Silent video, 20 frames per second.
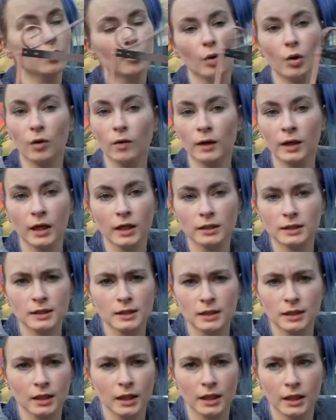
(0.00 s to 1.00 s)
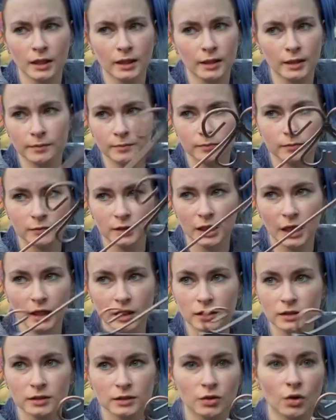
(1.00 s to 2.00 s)
or next to the
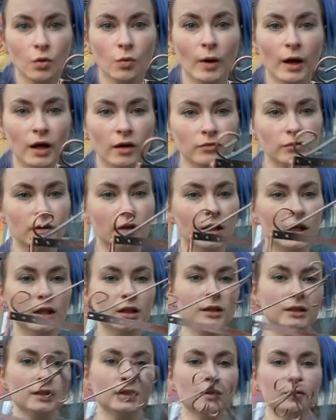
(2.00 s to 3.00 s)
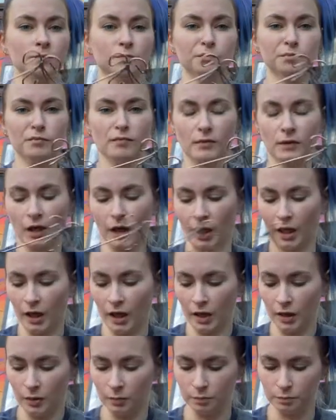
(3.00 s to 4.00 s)
necklace or whatever it is,
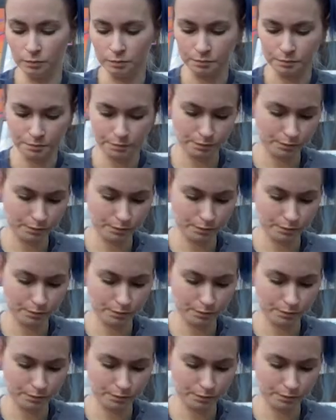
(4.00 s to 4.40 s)
and